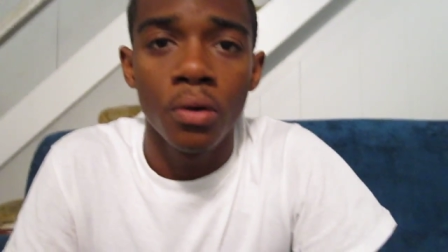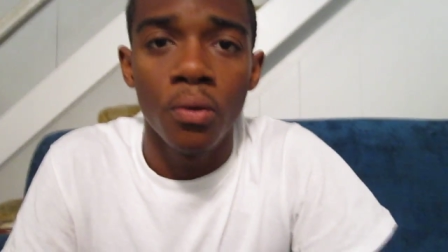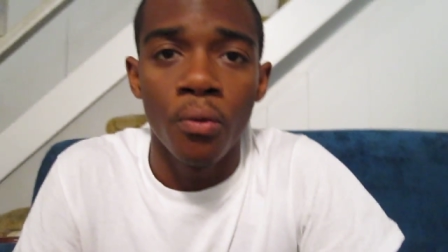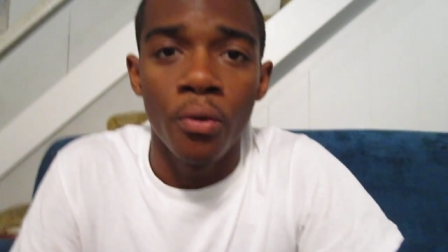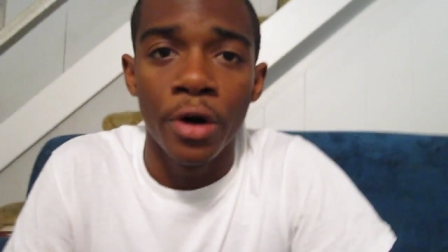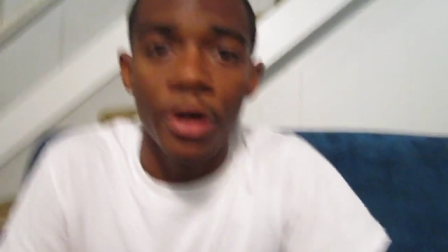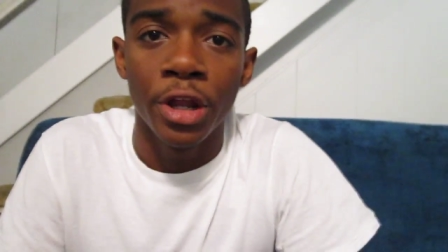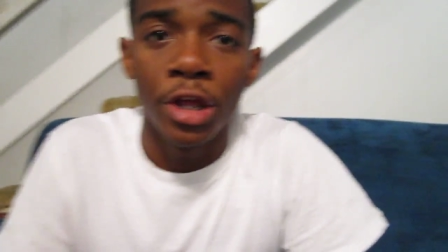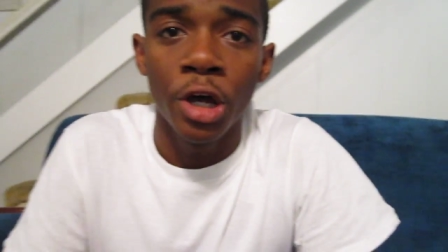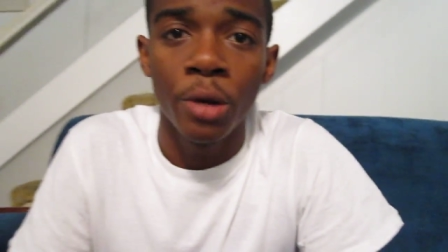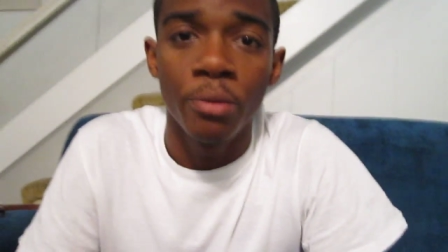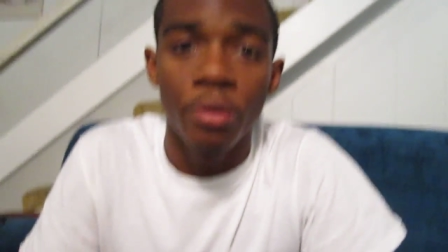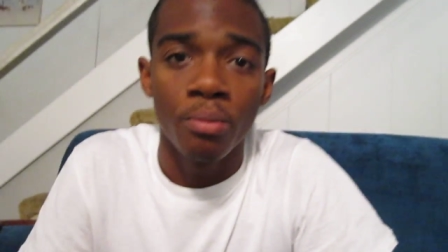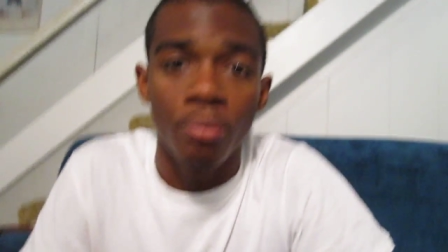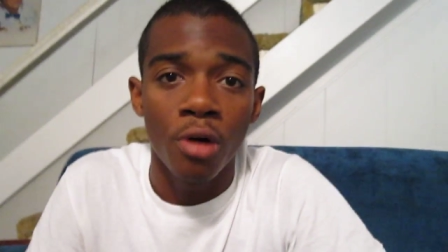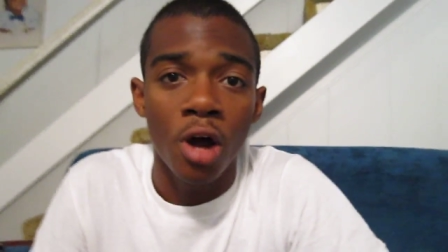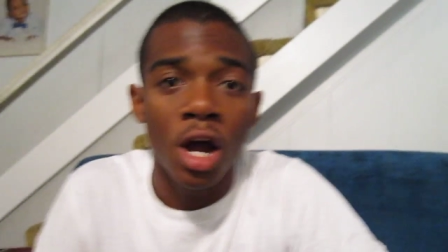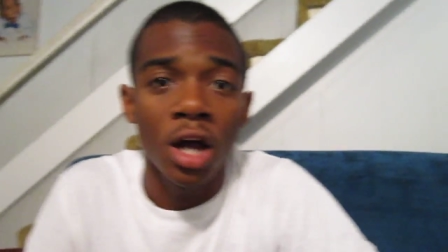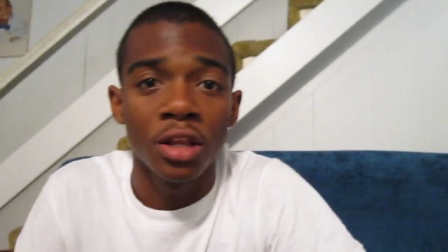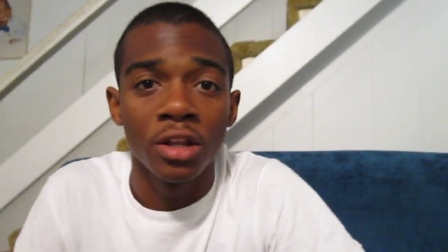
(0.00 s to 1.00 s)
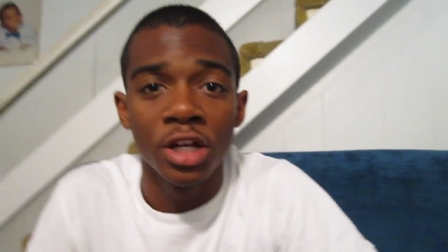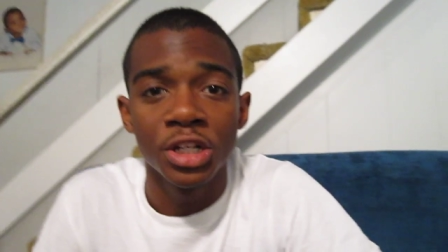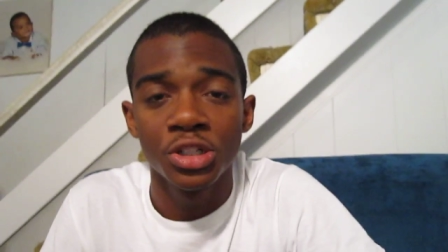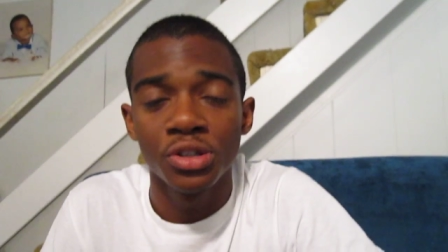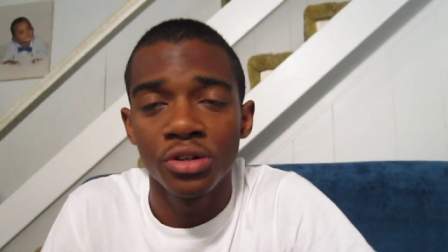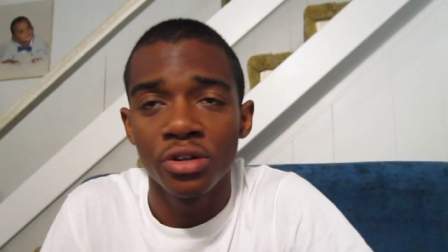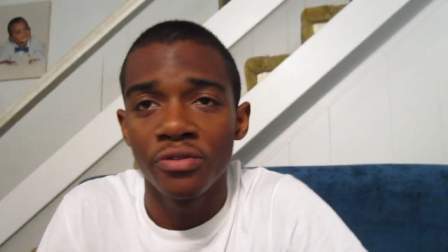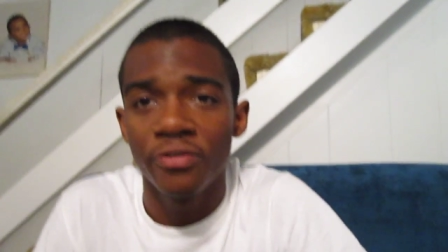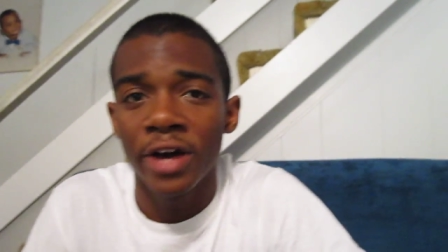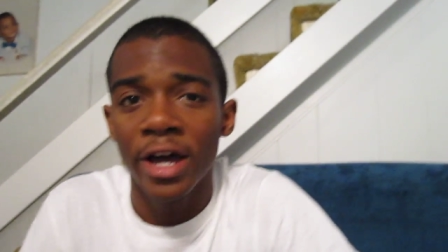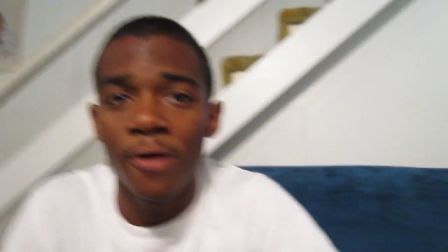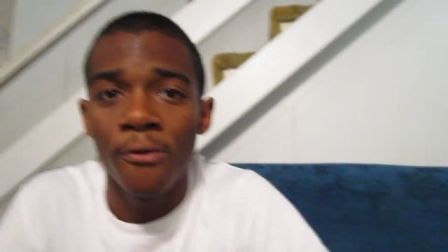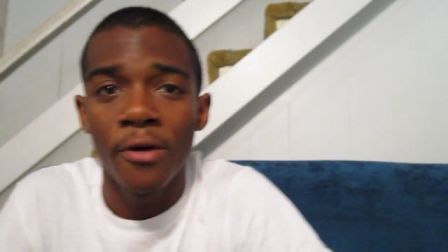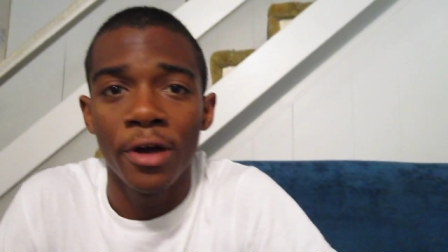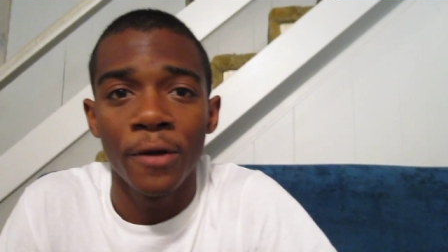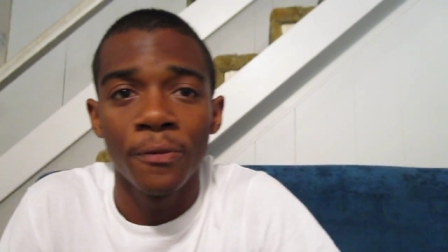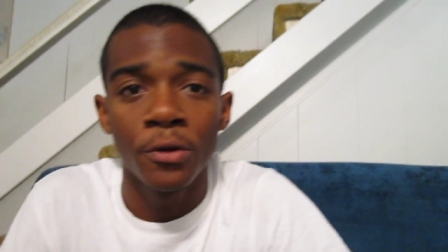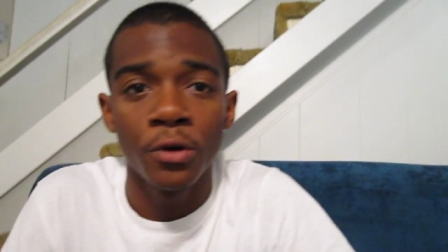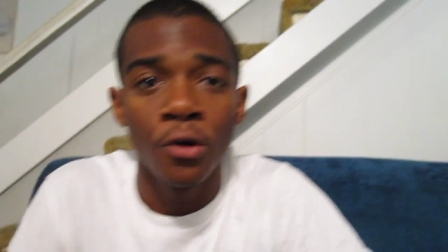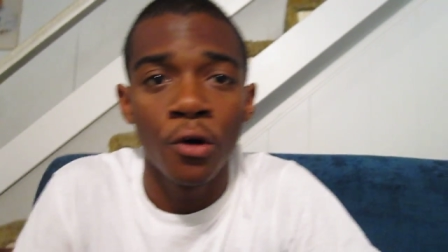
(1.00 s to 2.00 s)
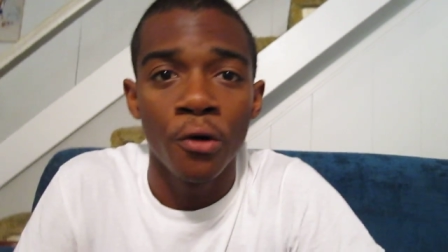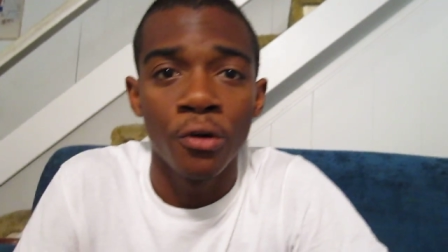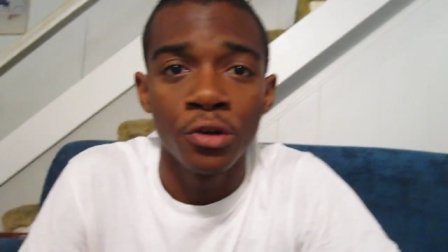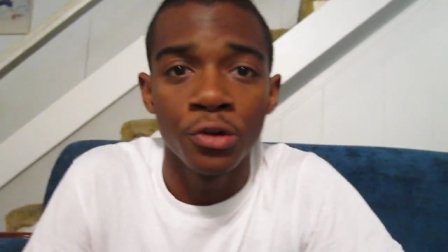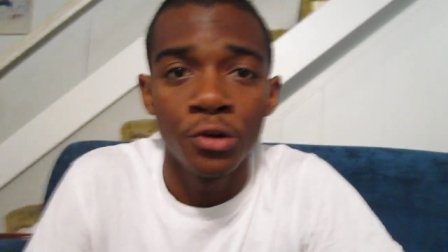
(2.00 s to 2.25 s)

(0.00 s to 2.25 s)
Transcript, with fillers: want him and Brock Lesnar to fight, want him to go to